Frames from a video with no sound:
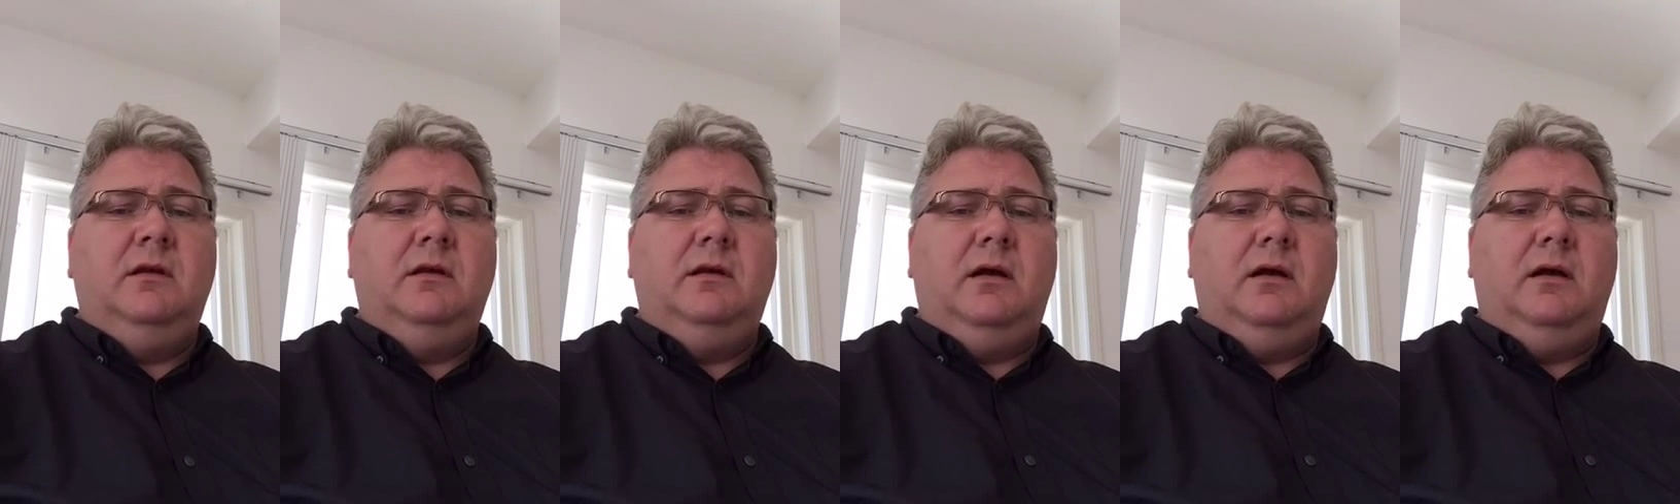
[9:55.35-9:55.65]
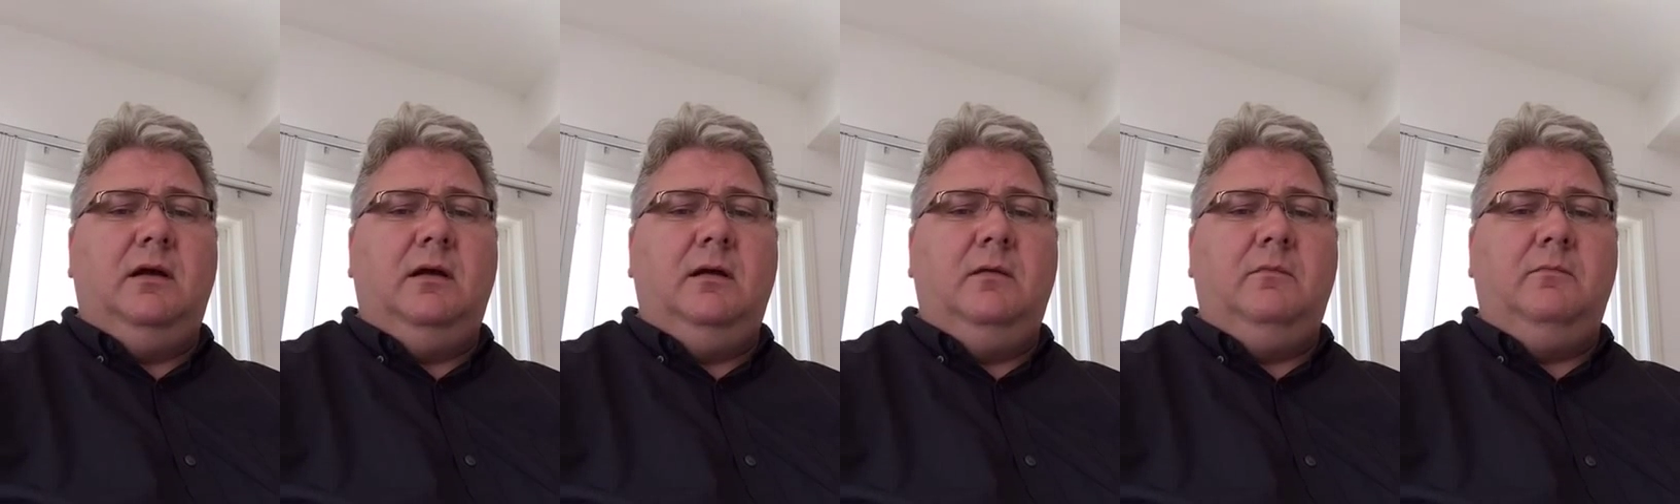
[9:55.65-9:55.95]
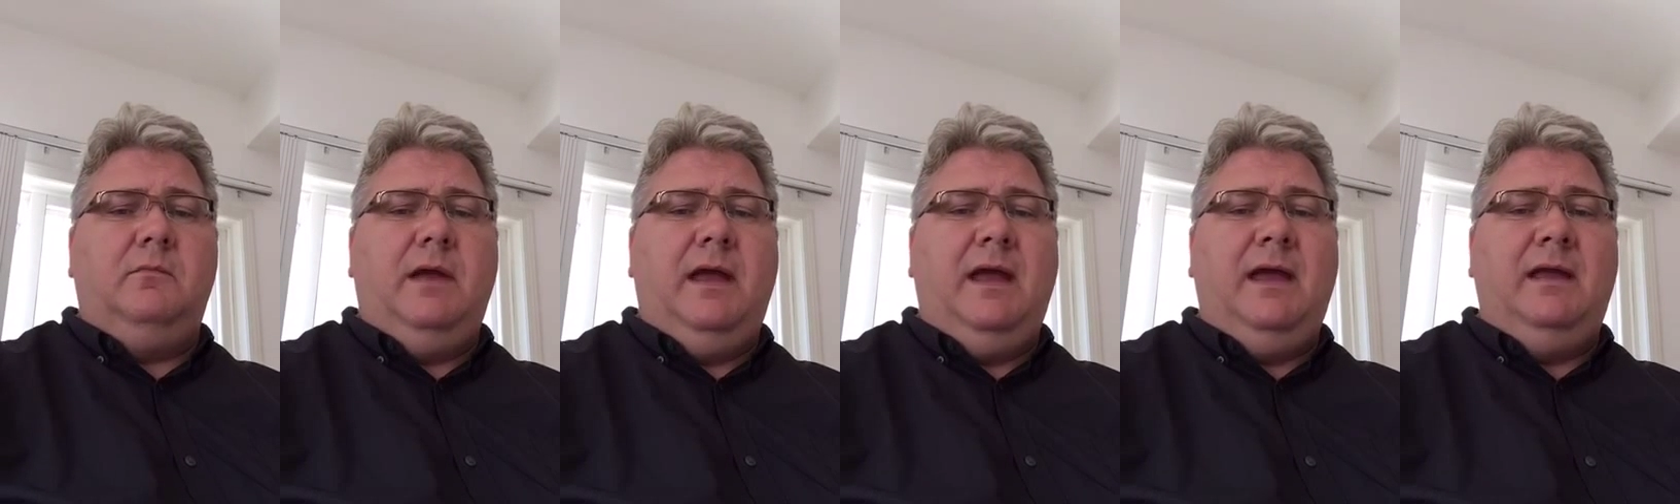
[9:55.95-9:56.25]

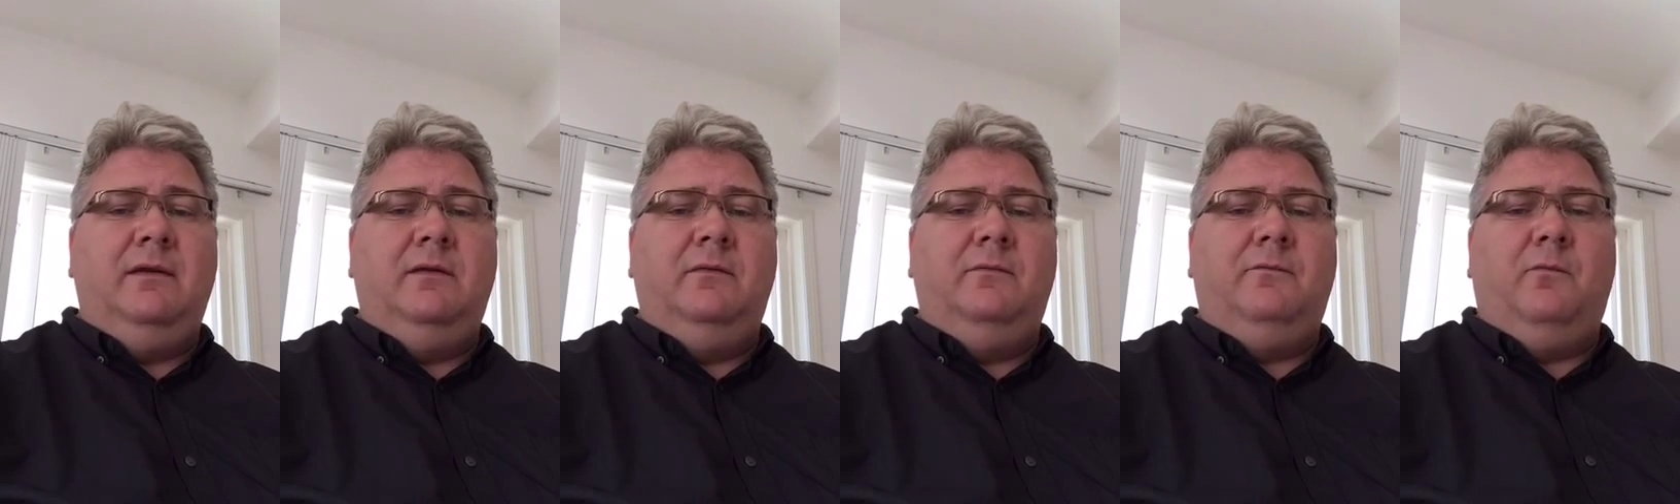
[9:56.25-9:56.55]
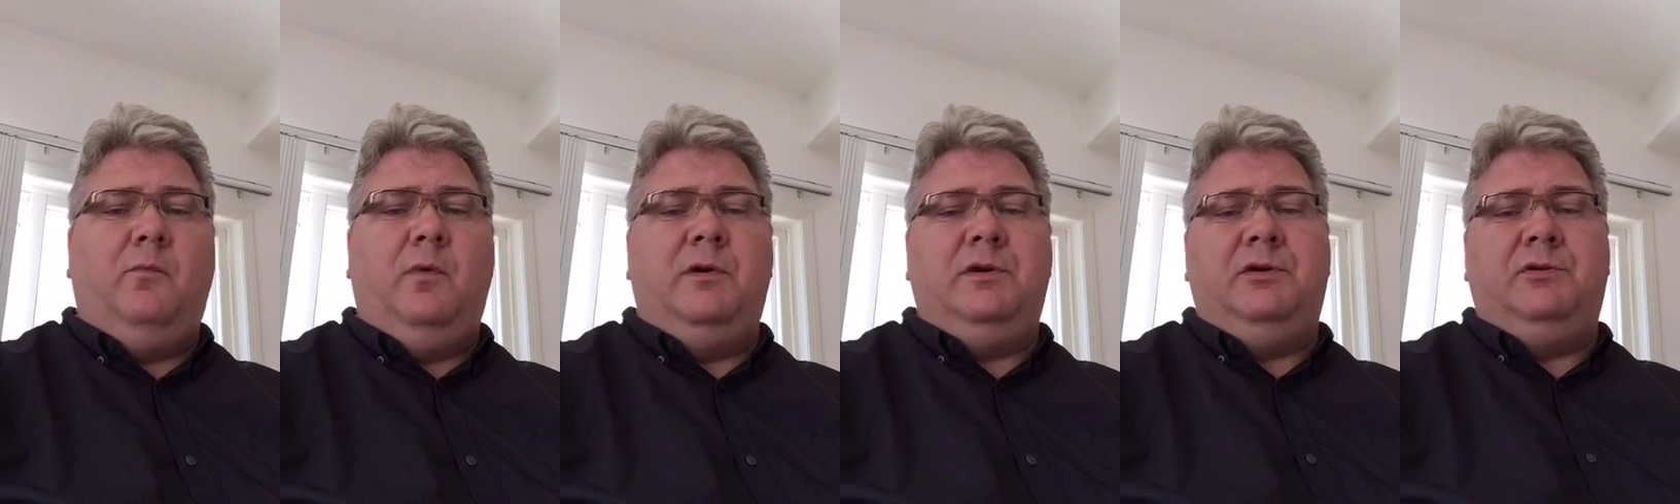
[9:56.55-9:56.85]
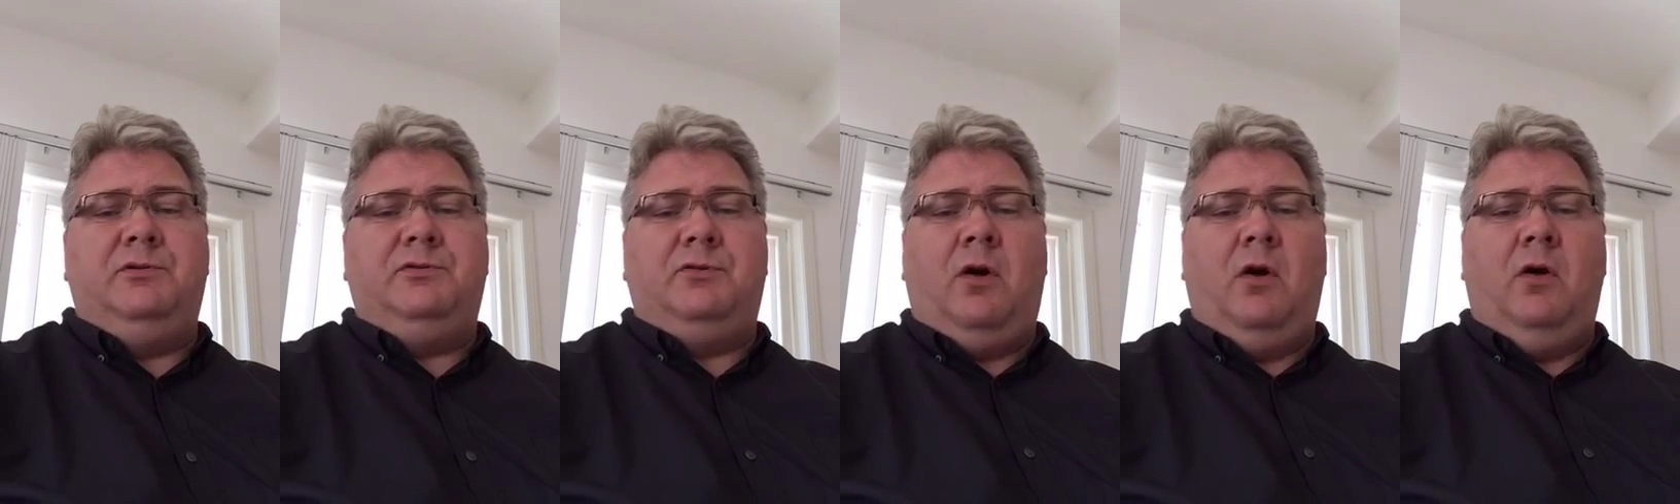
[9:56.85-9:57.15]
And when you're
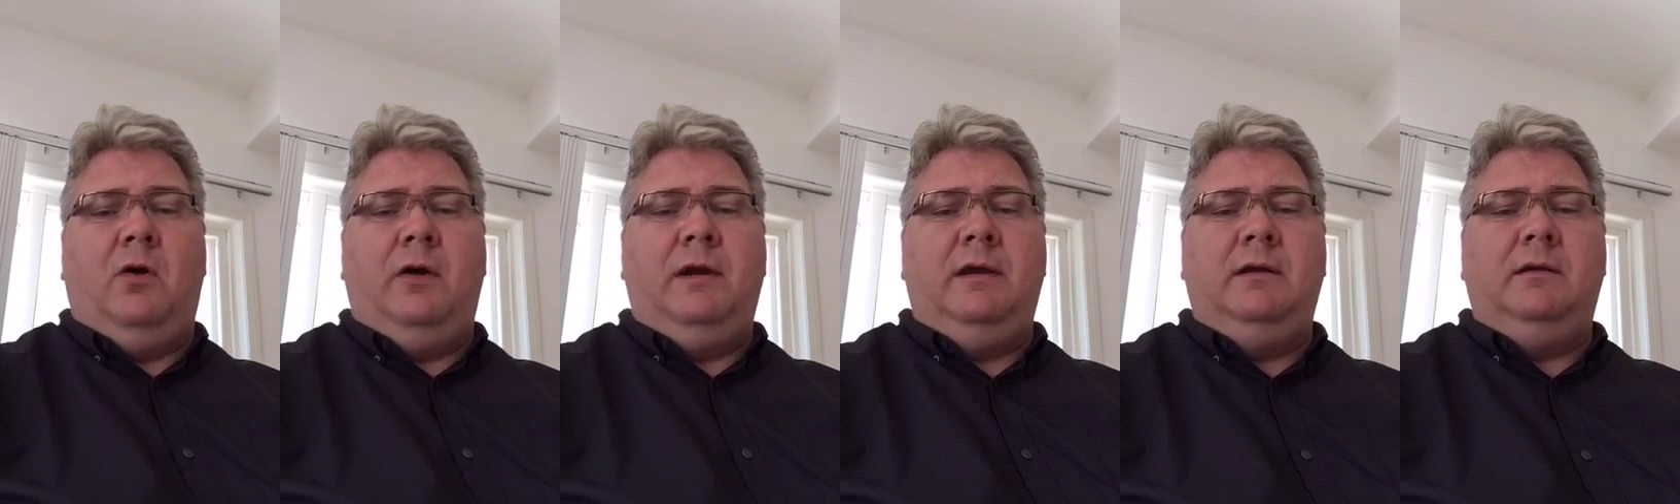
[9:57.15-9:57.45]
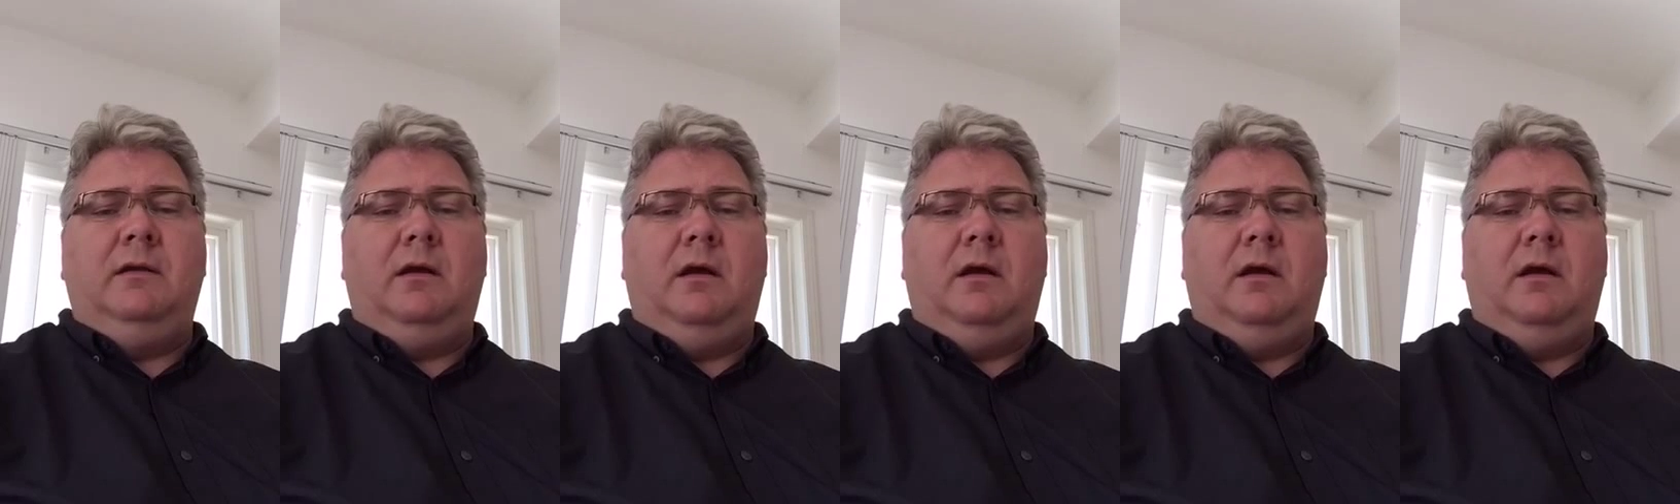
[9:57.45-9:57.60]
drawing